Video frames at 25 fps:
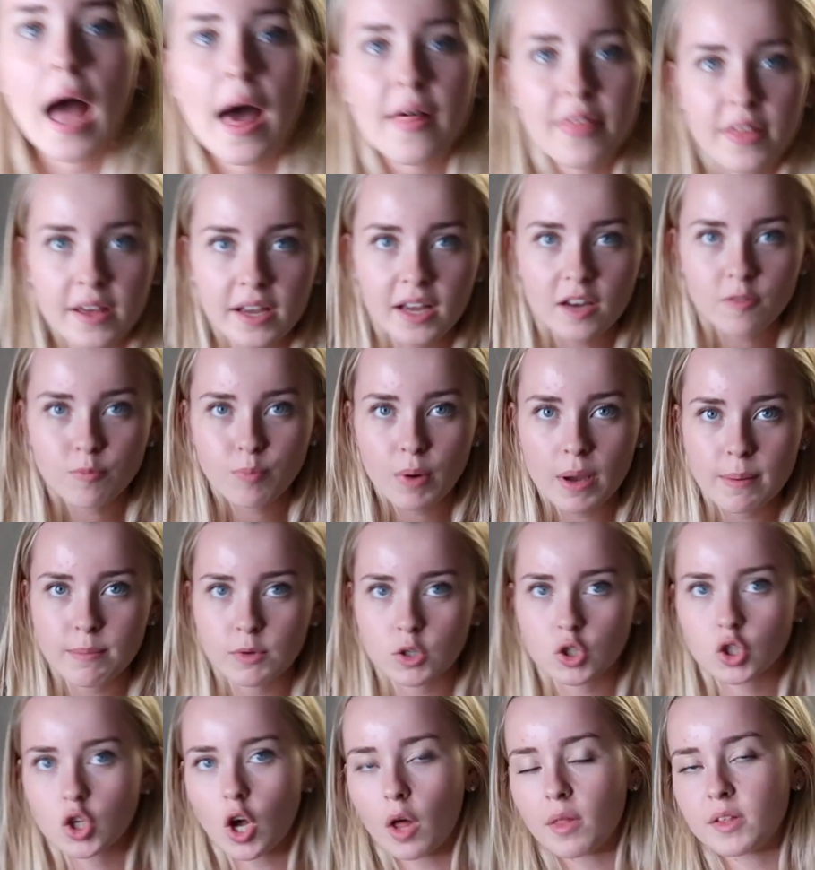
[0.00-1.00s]
I think I've pretty
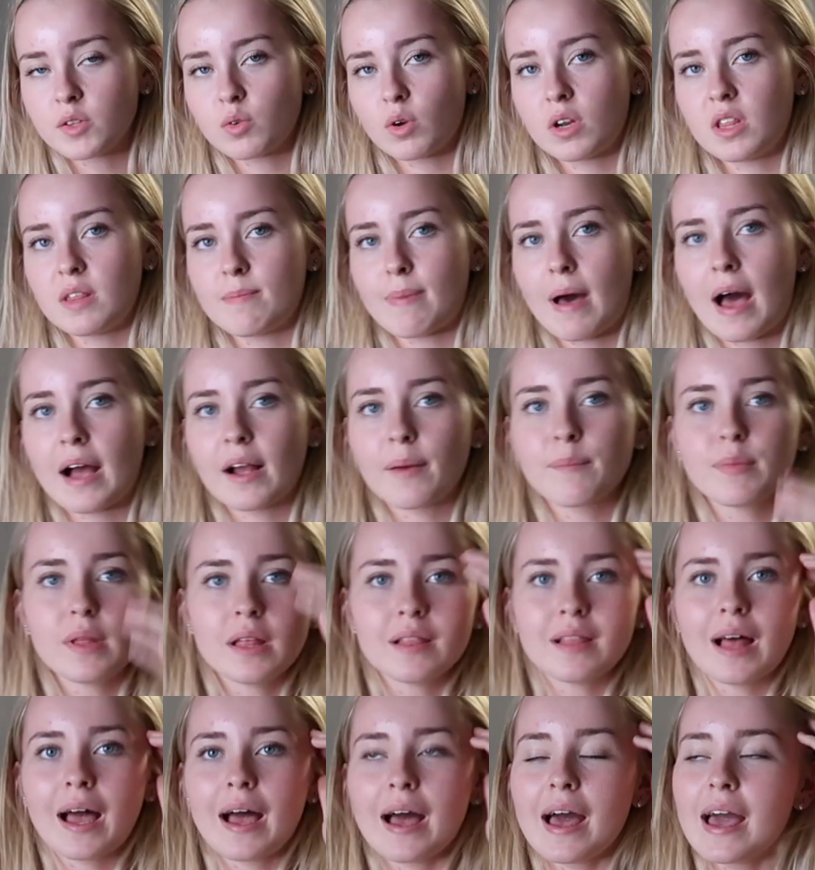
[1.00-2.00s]
much got this one in the bag.
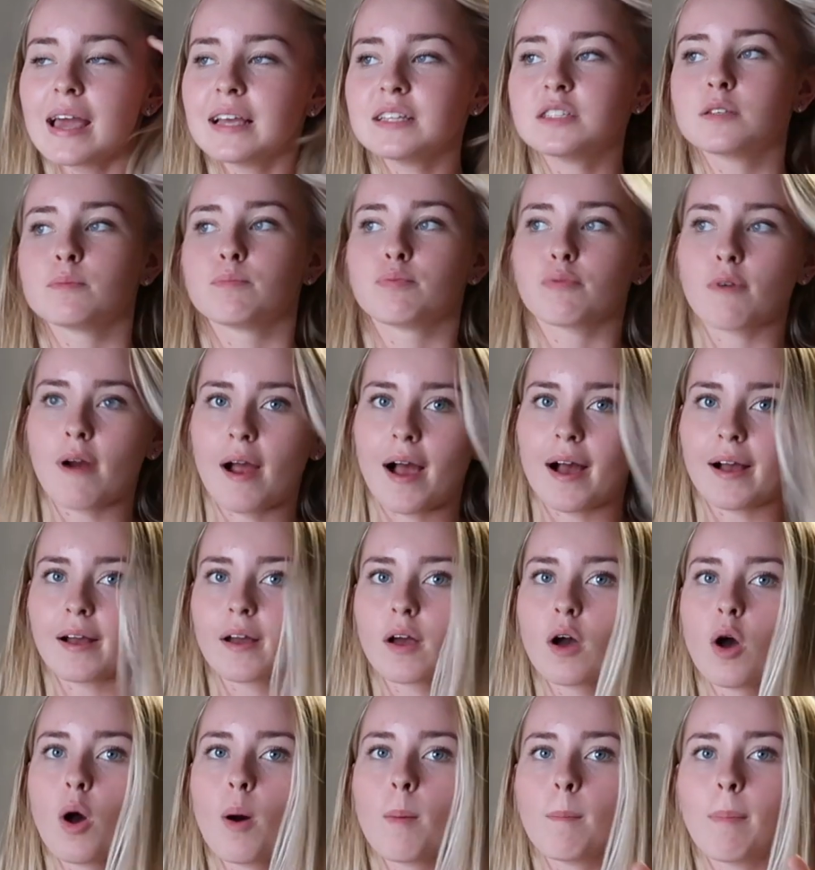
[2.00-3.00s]
Like, I hate to
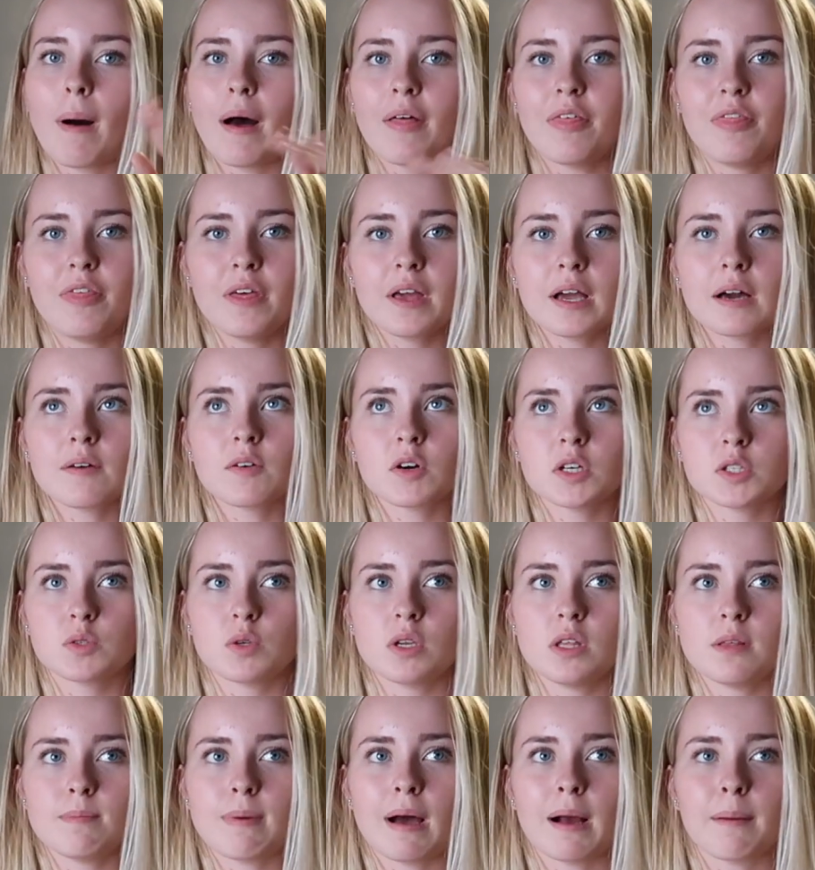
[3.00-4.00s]
brag, but I think I've got this
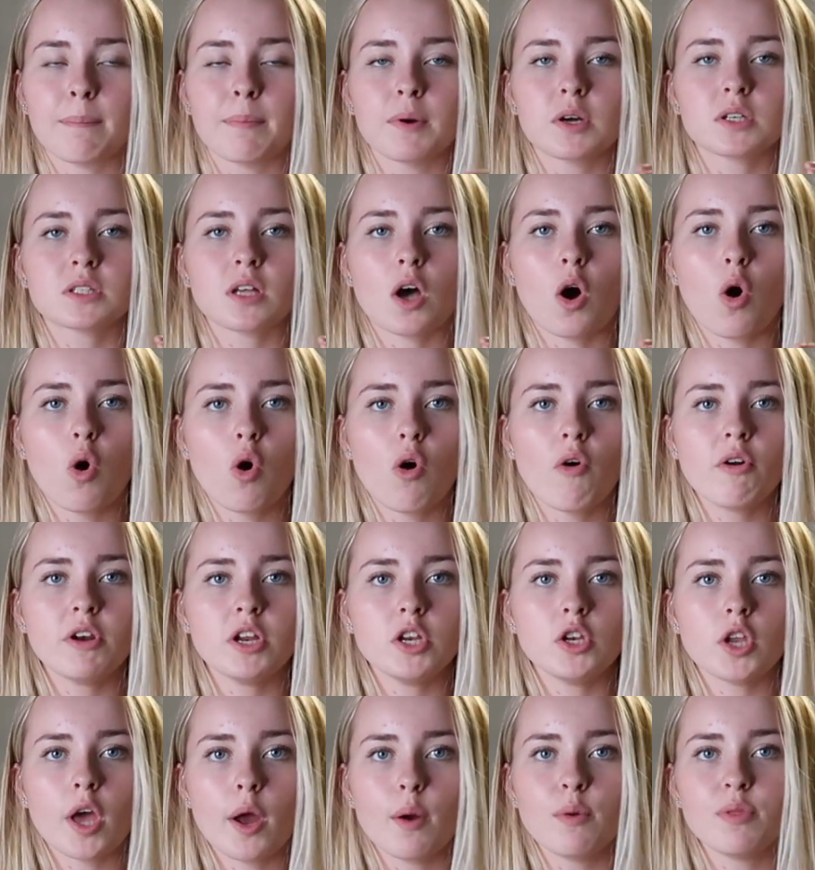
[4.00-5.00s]
one in the bag because I
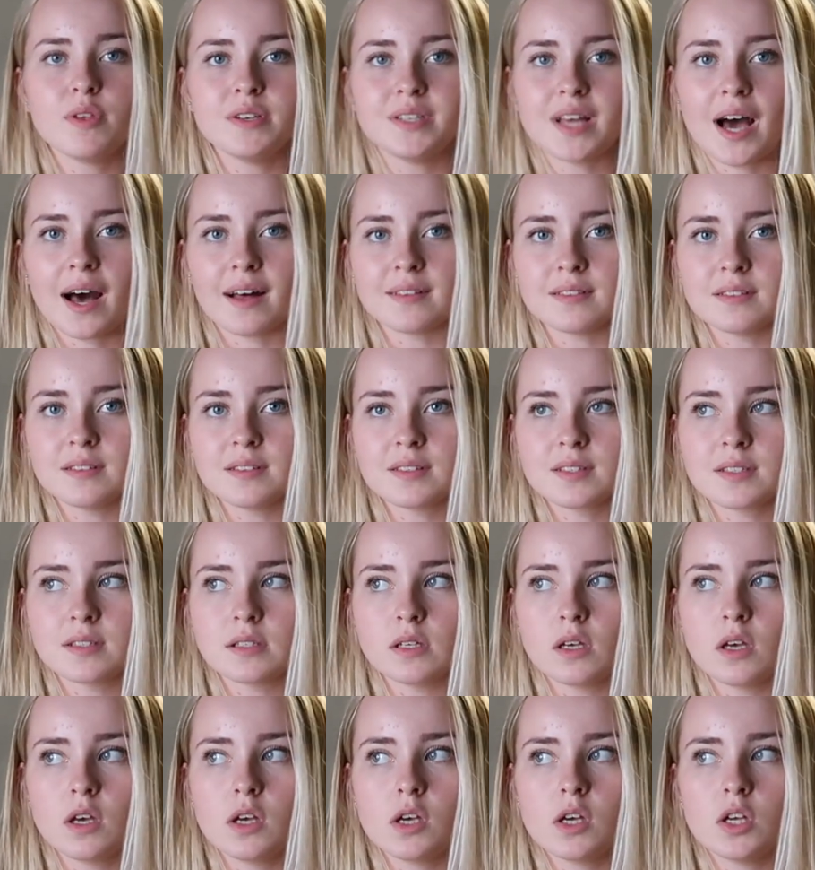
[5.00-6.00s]
already know the
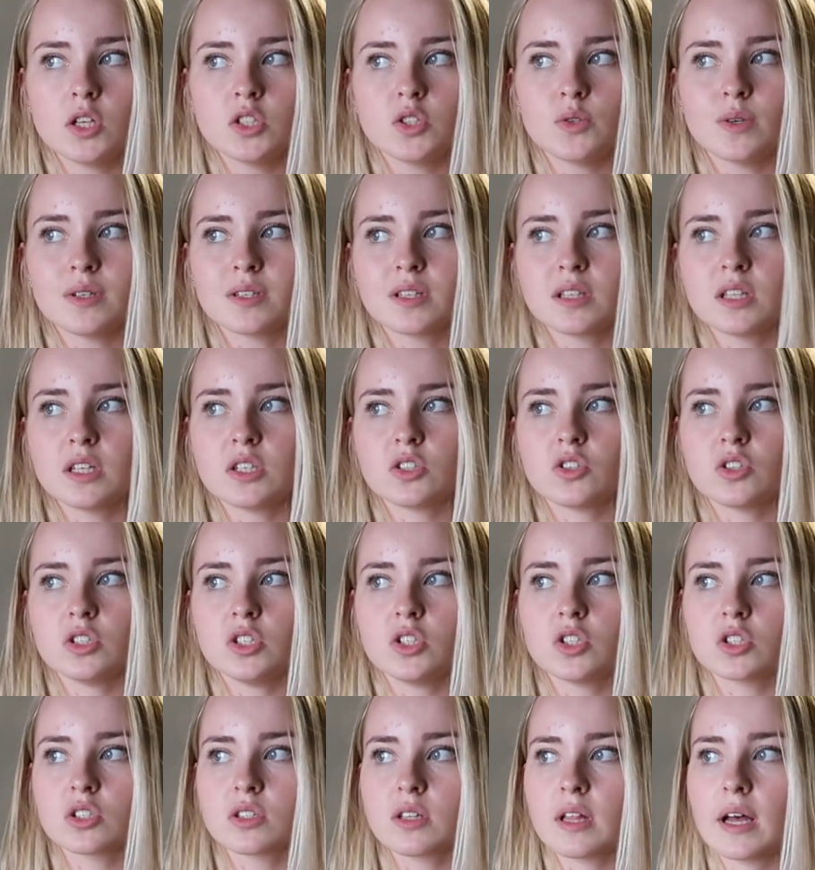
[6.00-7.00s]
dance. So it's
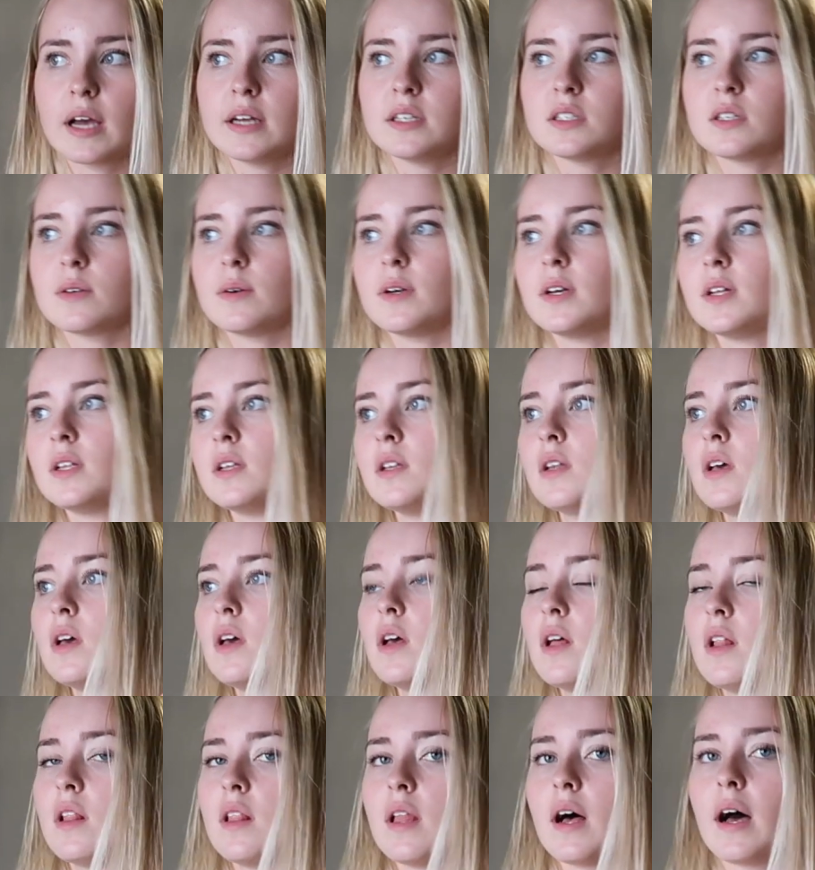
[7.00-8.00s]
literally just like doing
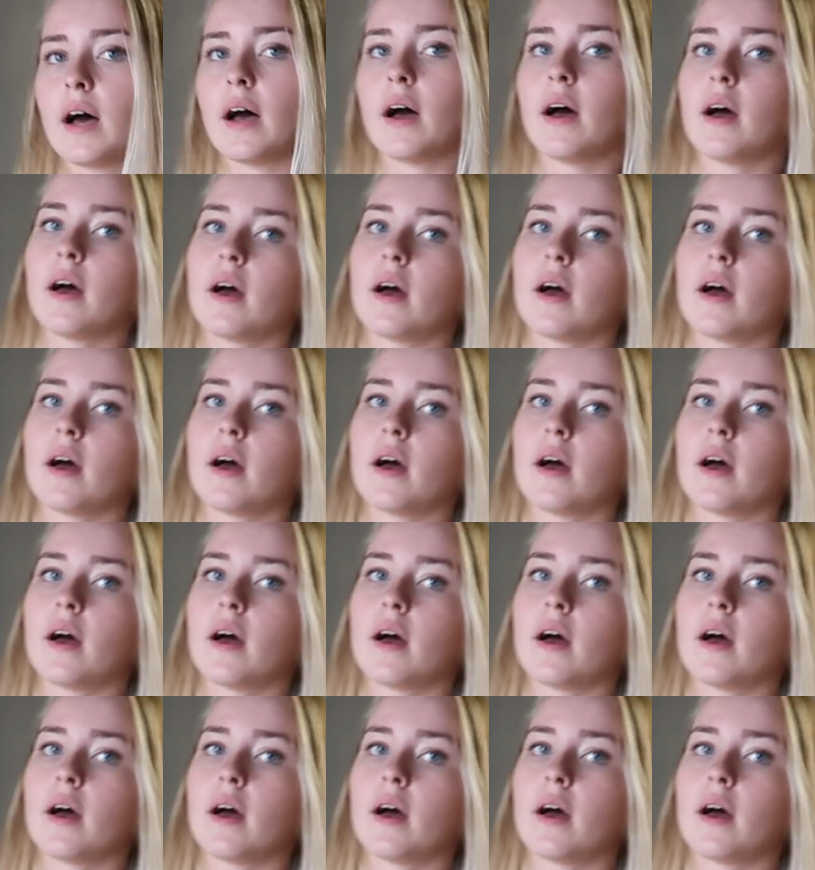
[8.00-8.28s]
that